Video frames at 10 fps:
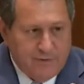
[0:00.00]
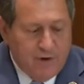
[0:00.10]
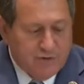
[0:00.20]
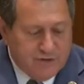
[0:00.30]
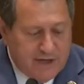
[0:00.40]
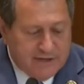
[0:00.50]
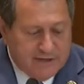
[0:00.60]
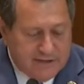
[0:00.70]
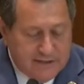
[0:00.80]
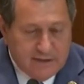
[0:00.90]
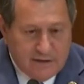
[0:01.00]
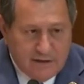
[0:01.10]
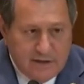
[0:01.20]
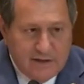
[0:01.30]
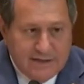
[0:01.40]
negotiate the deal,
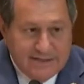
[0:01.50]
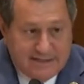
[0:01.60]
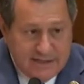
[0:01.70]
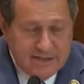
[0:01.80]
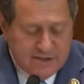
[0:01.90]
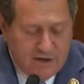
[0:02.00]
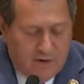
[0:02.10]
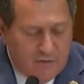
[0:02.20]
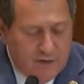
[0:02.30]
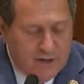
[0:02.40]
did so.